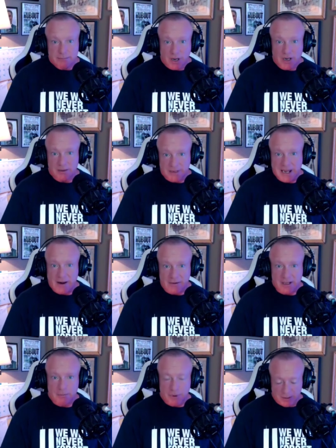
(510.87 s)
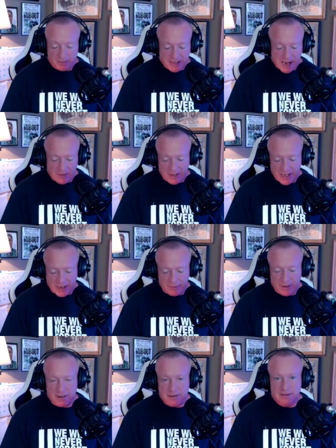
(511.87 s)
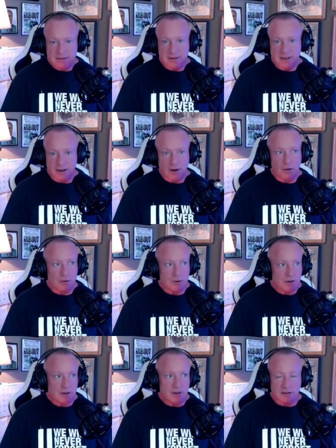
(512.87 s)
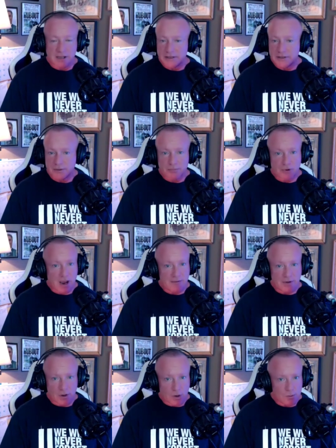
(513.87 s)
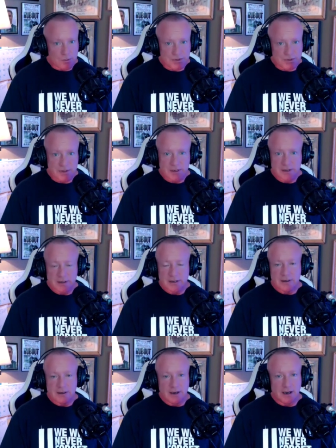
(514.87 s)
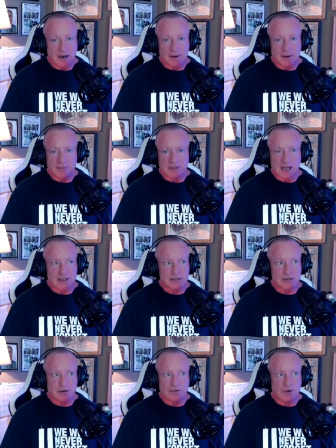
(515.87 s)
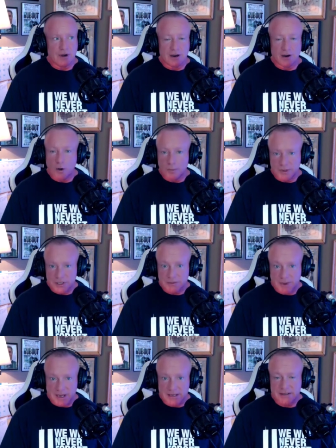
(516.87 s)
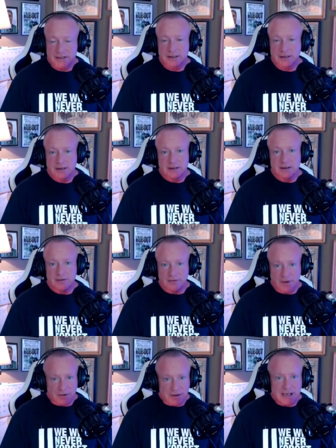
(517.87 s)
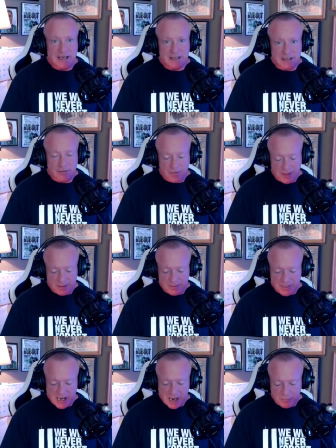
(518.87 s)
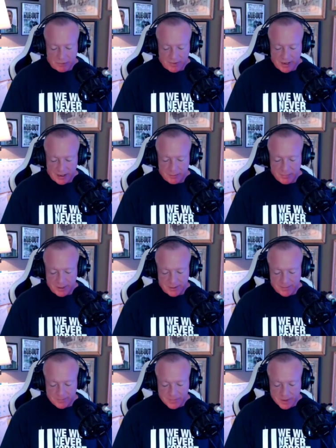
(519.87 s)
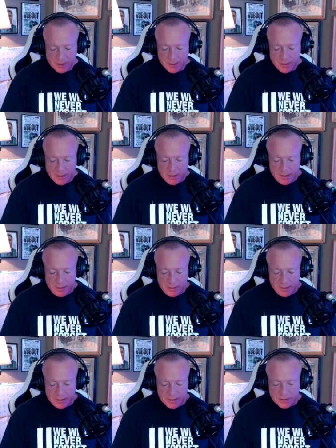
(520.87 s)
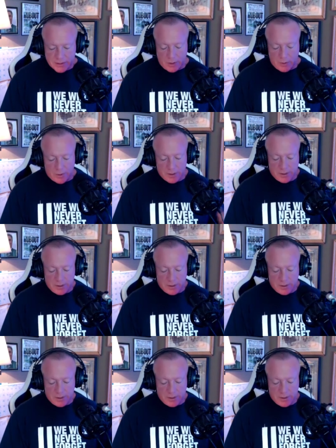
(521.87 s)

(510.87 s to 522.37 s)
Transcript: Putnam County, a Putnam County area. You know, lots of private homes, um, lots of uh, open space very easy for them to operate up here. So